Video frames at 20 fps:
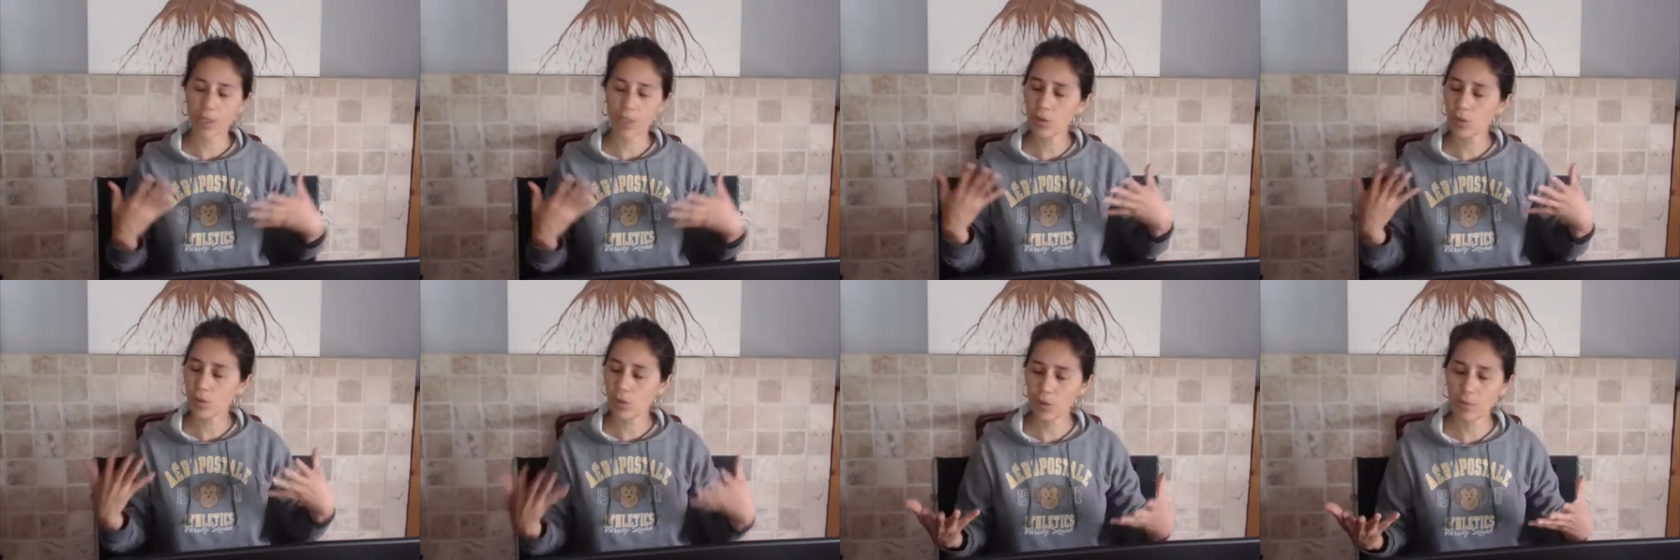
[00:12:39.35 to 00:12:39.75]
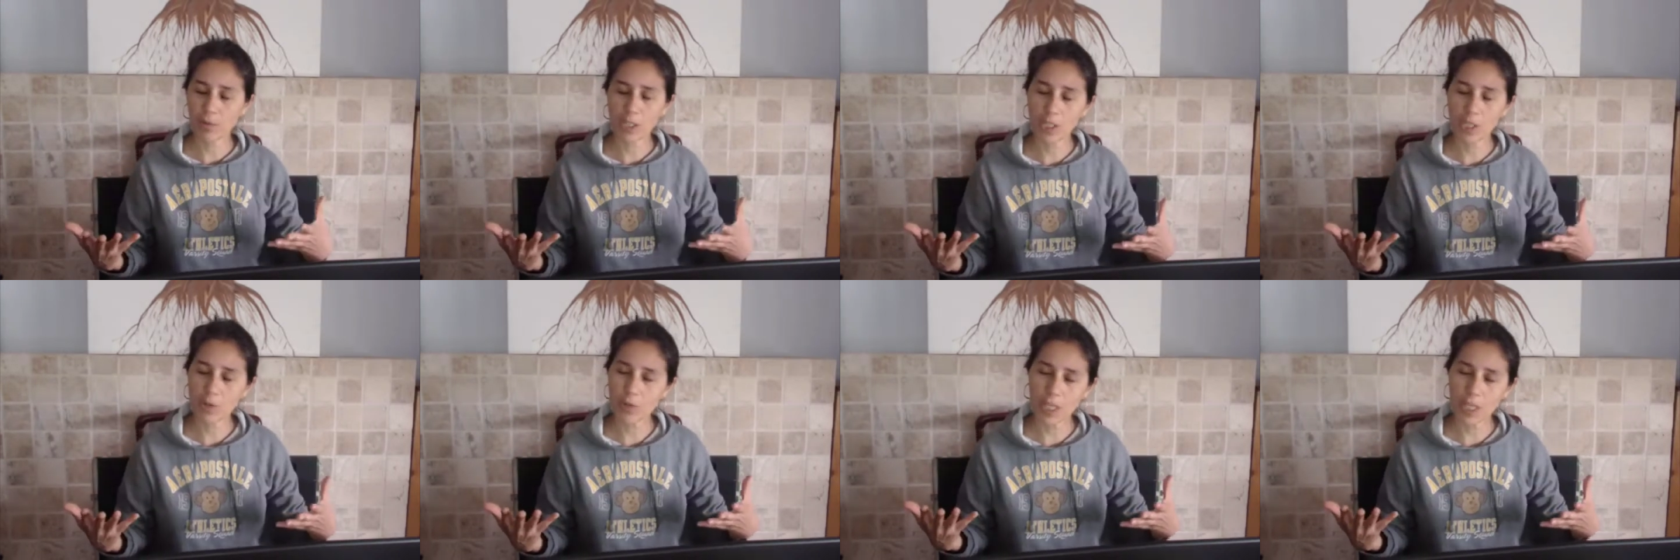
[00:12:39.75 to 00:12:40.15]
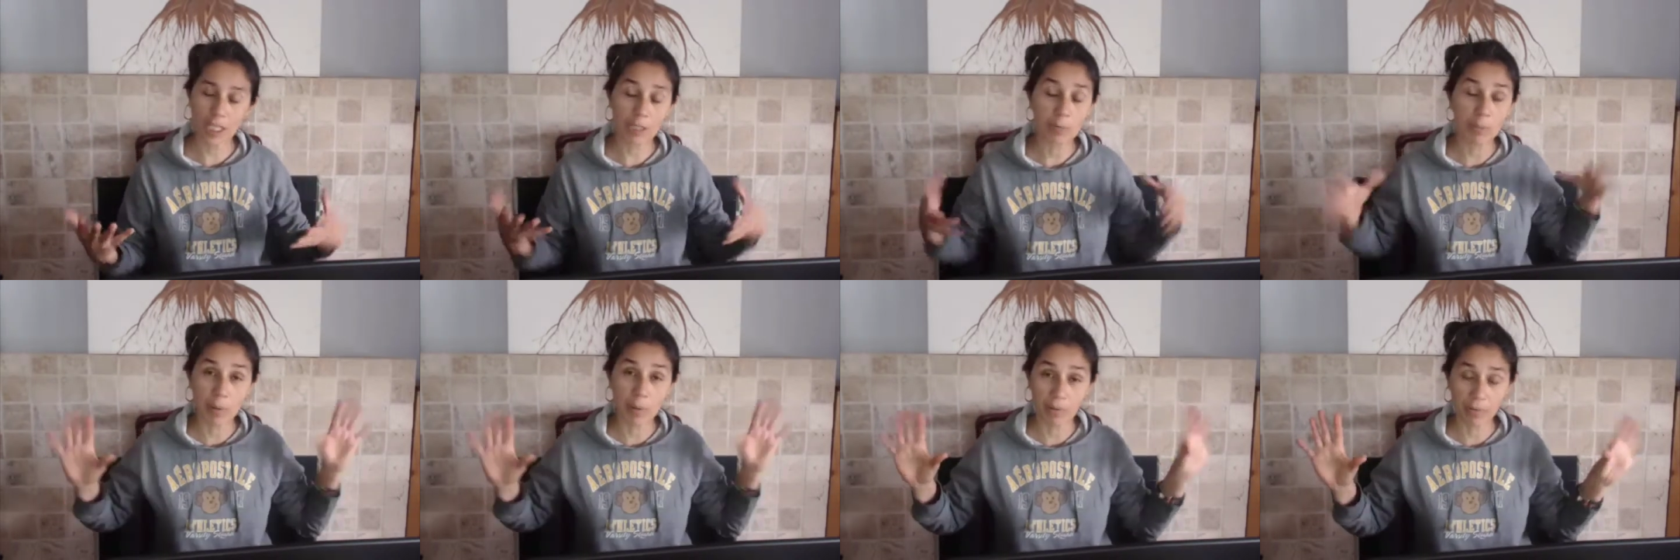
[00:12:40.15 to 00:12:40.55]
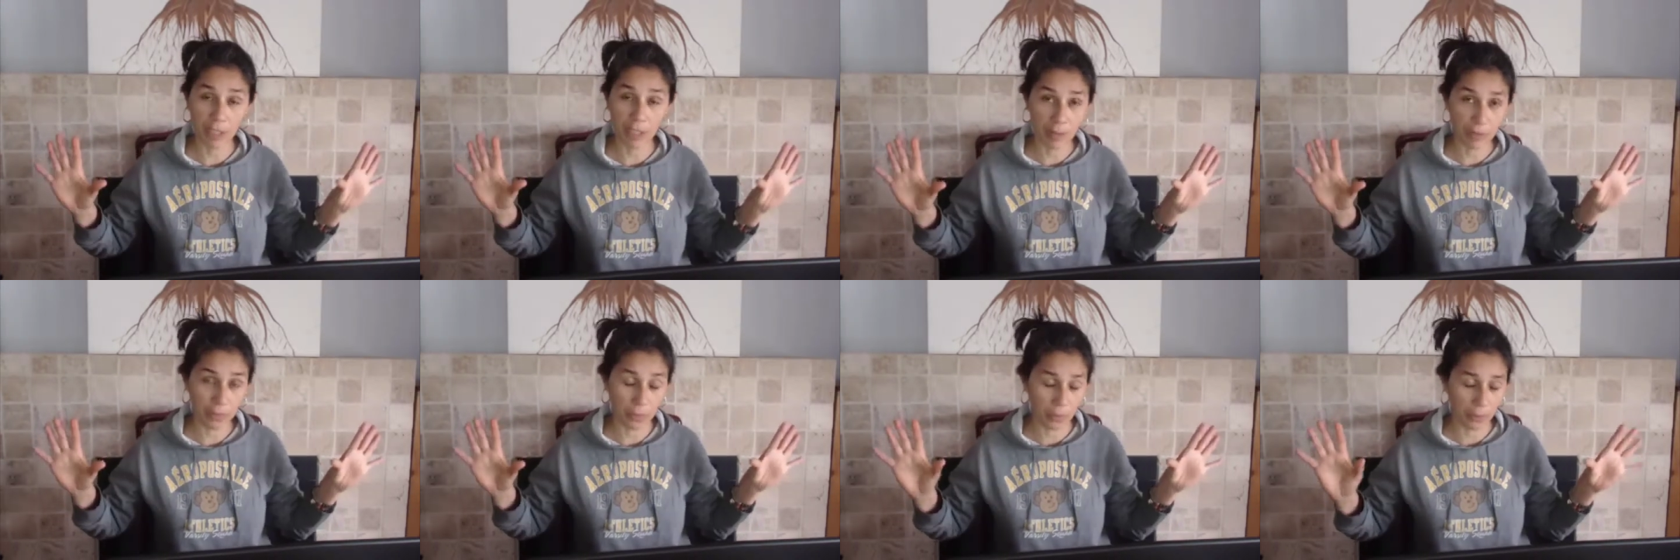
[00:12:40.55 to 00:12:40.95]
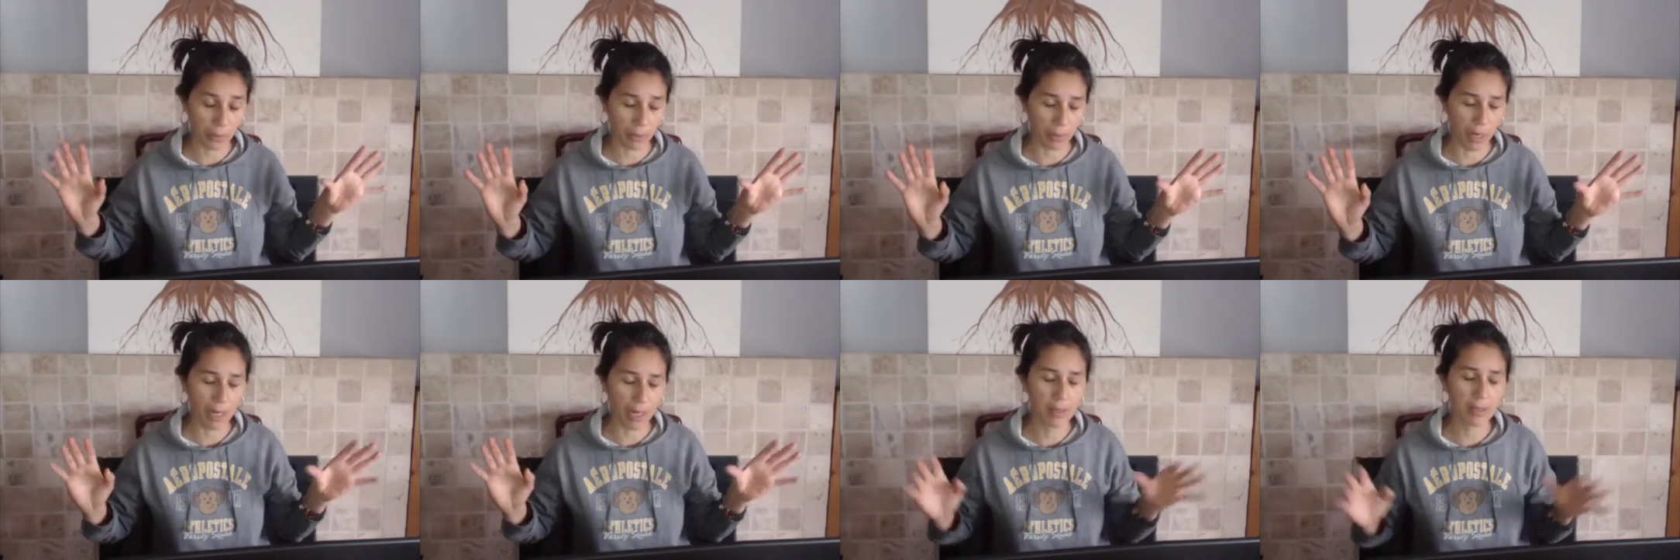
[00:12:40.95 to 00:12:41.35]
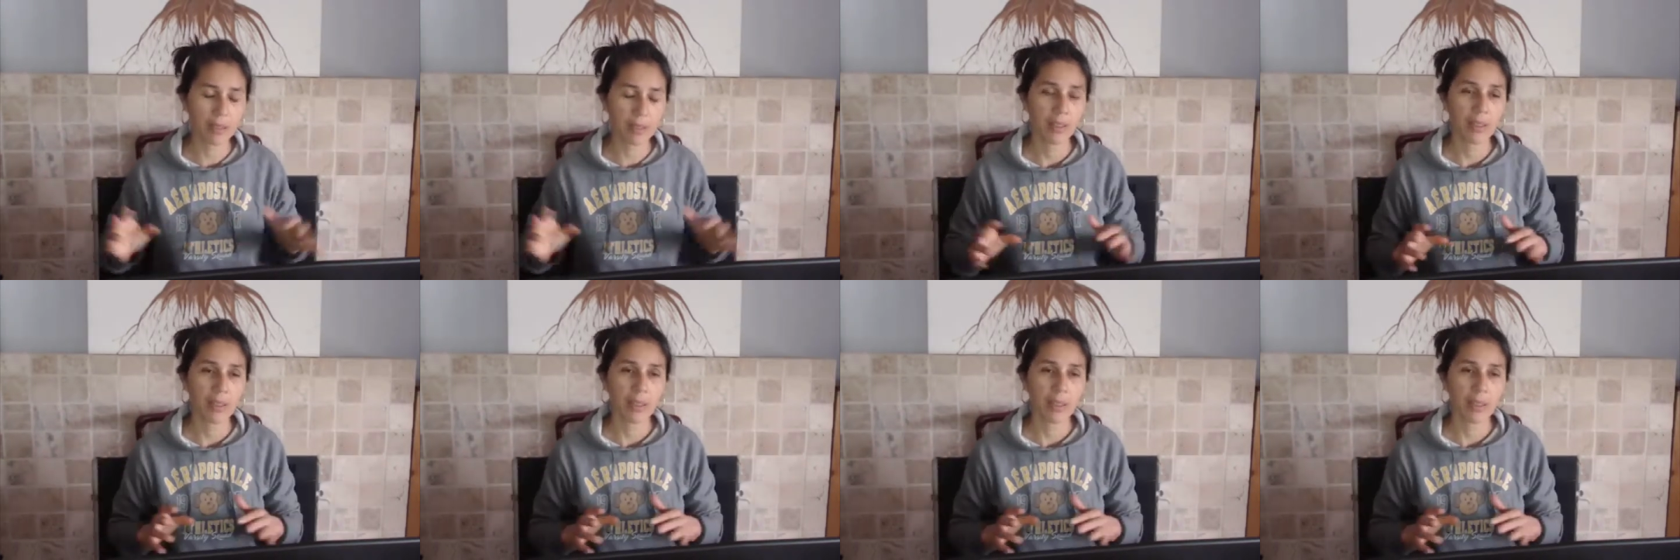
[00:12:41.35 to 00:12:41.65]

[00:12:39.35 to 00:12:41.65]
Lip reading: even if you eat perfect food, right?